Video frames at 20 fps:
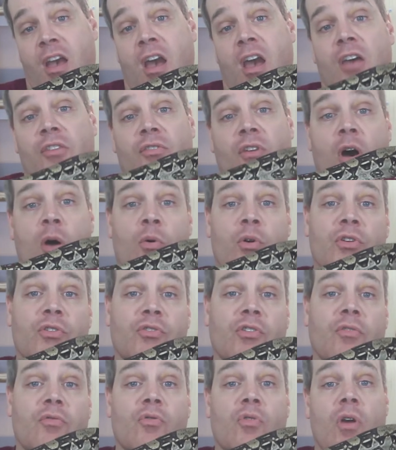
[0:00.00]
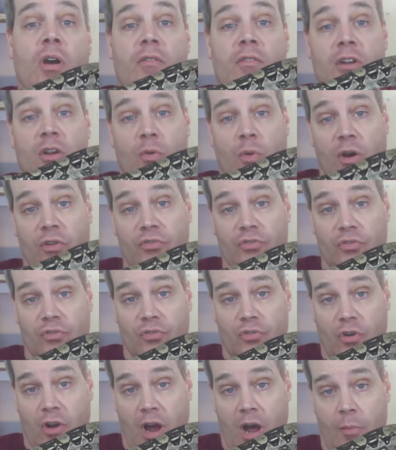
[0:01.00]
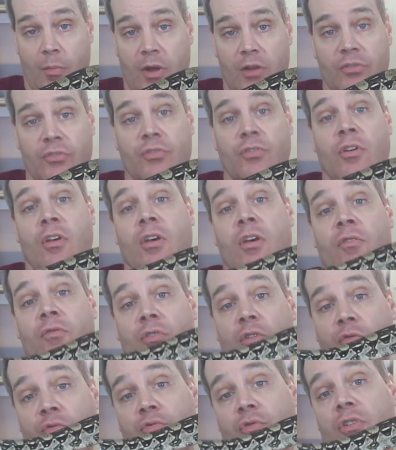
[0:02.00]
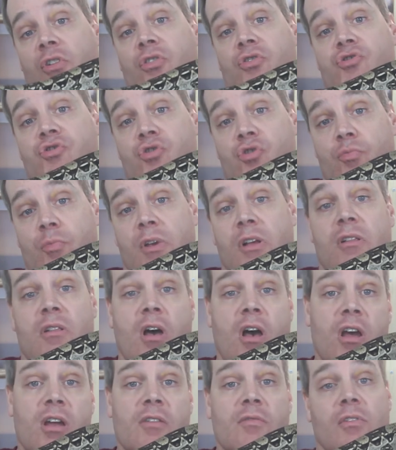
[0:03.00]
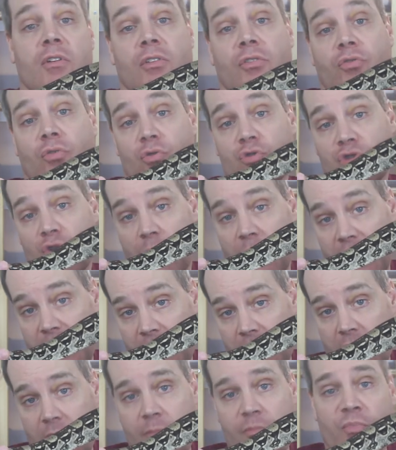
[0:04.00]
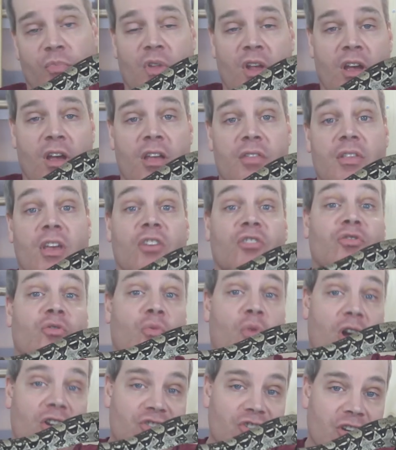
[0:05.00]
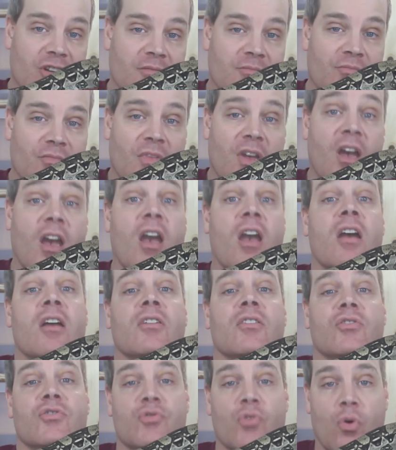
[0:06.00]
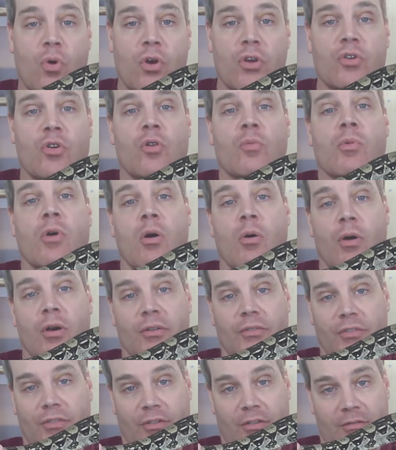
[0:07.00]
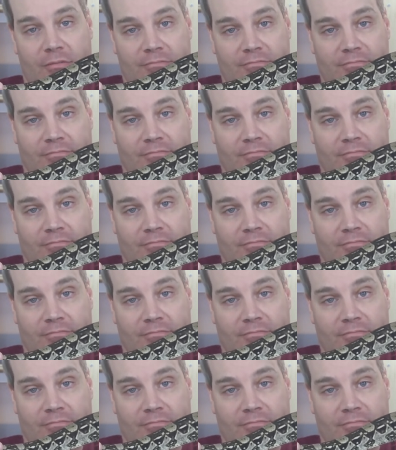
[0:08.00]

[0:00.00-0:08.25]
As always, if you have any questions or comments, Feel free to shoot me a line via social media. Thanks for watching and enjoy your boas.